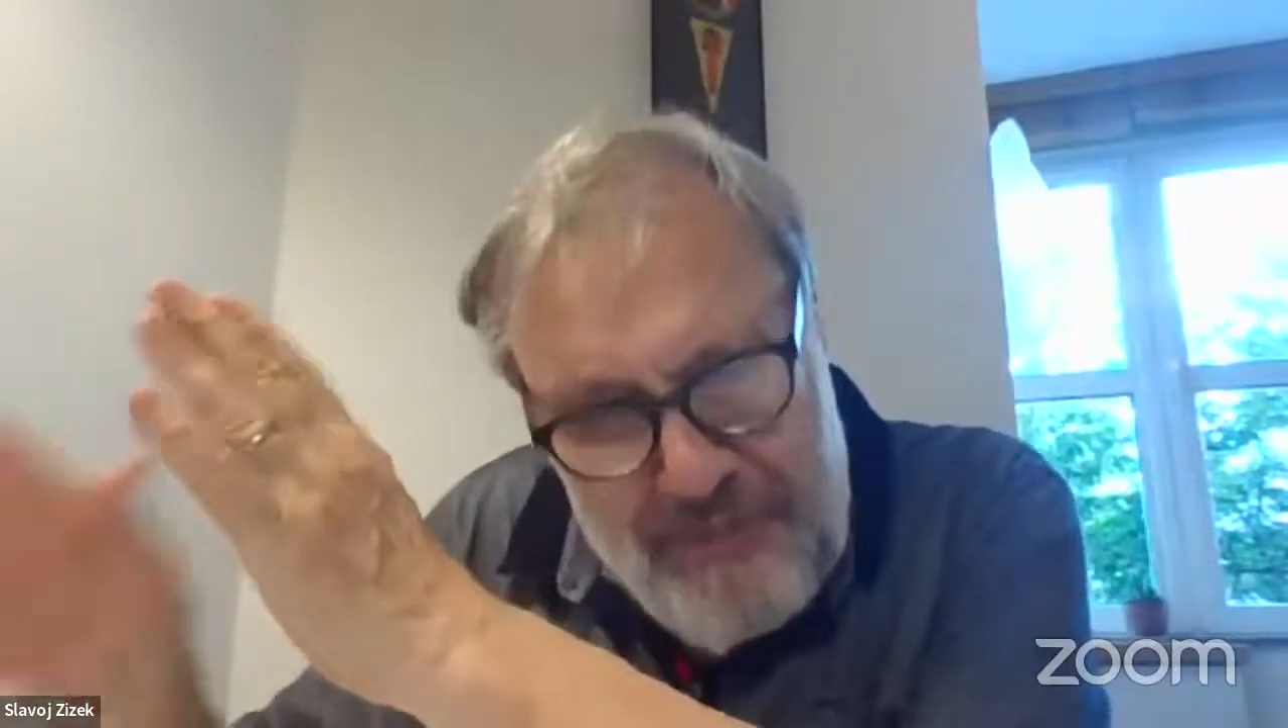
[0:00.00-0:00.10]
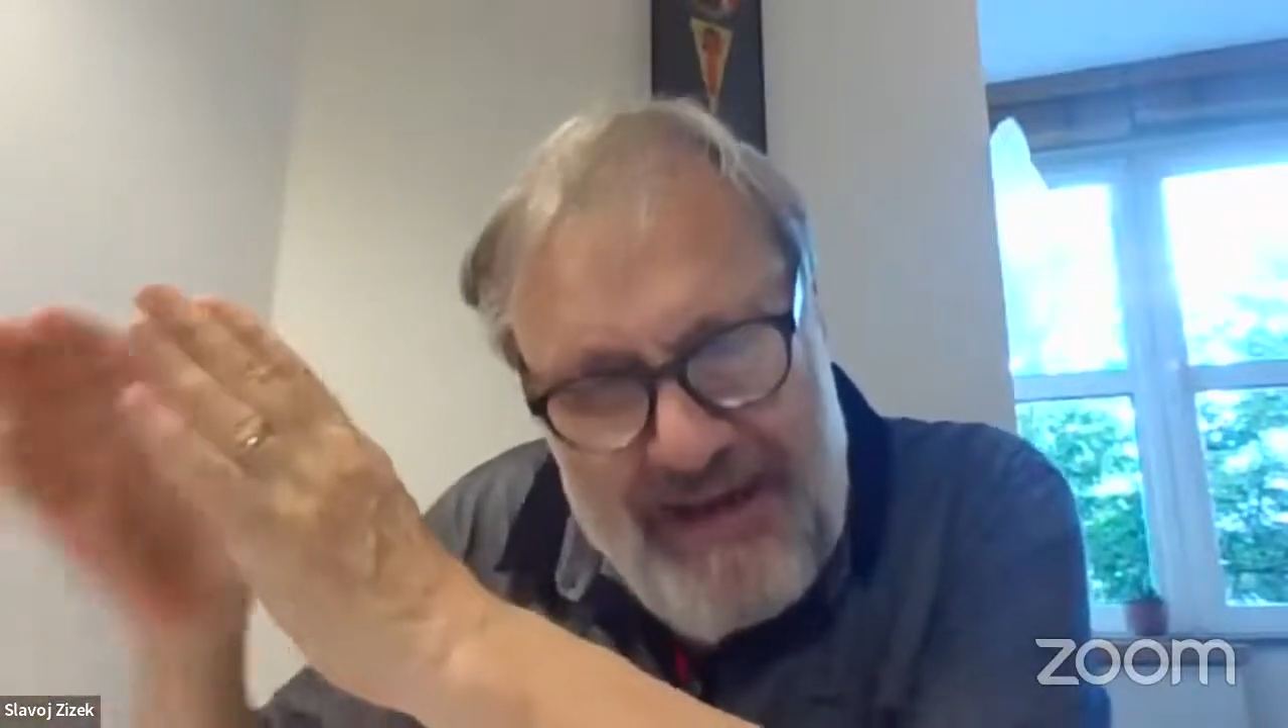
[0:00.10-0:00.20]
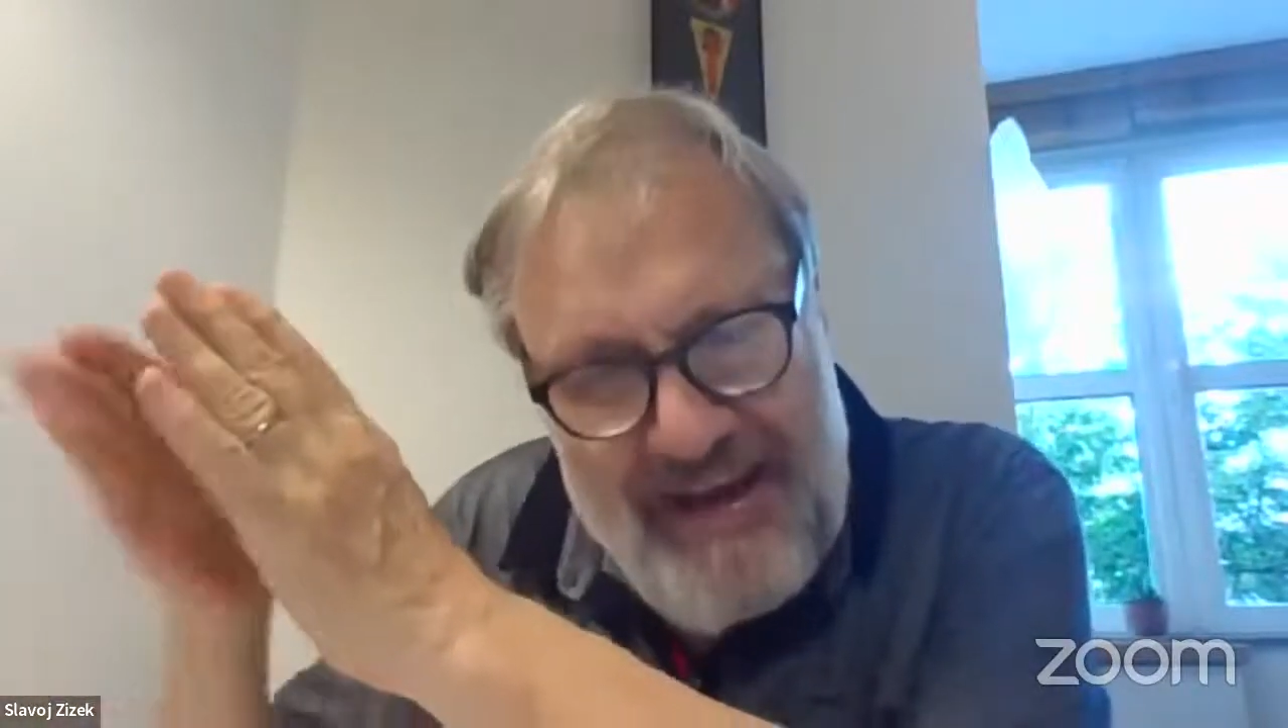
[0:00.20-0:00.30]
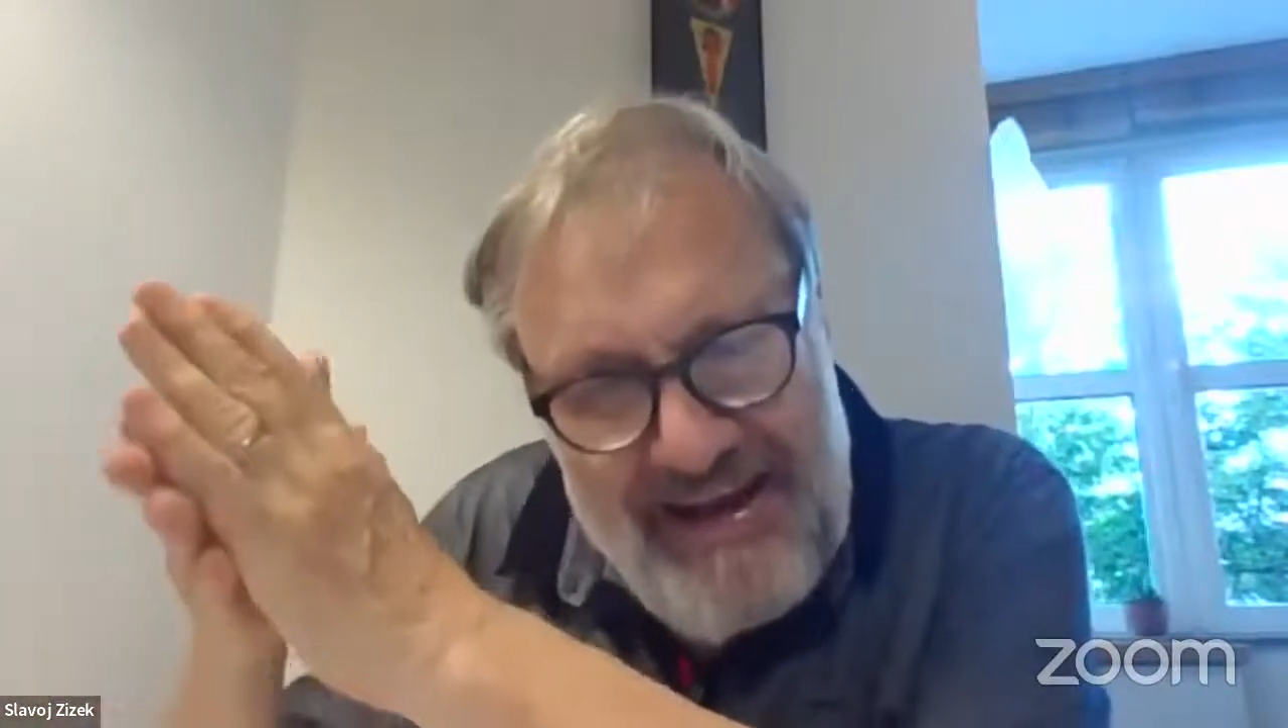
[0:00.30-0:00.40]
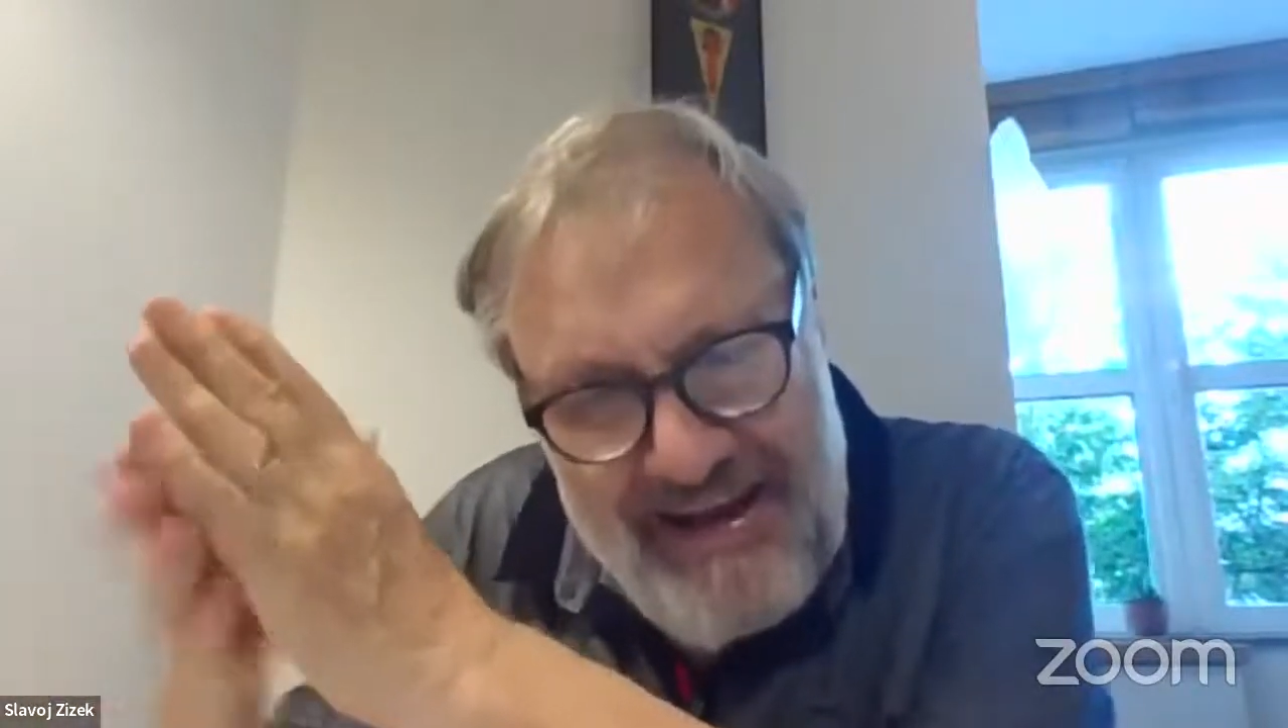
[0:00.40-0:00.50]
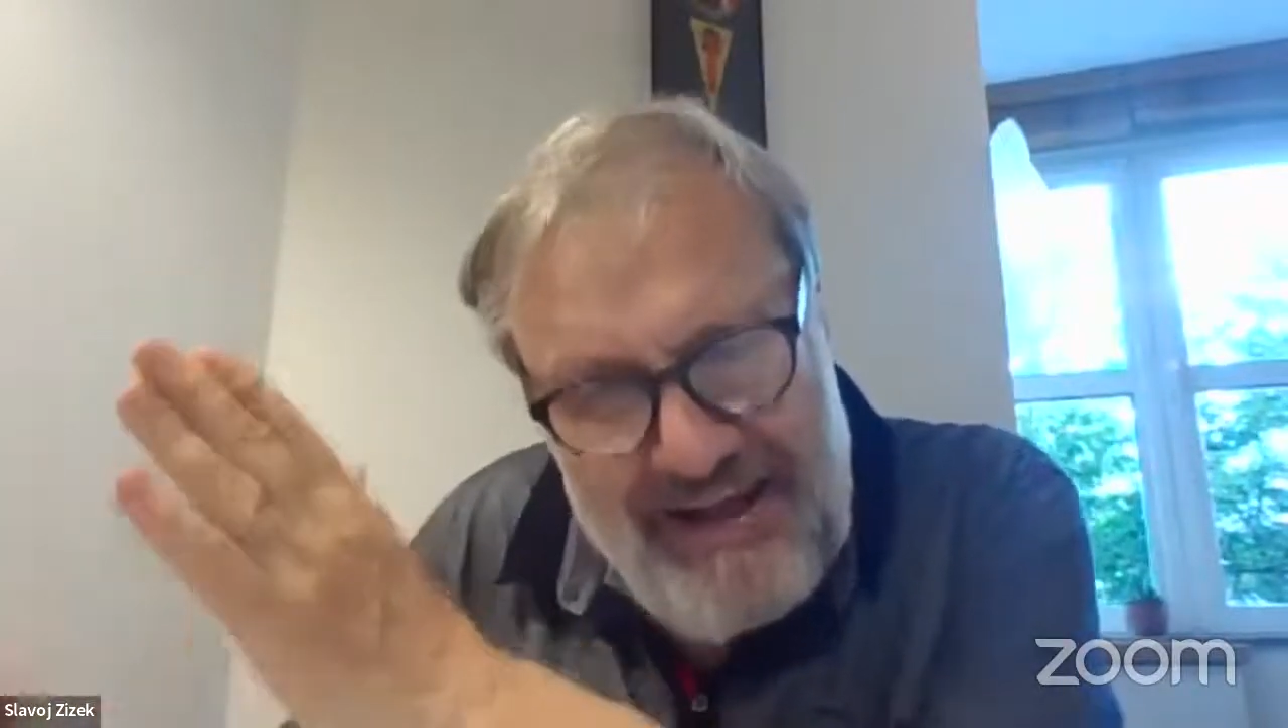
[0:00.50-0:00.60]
to be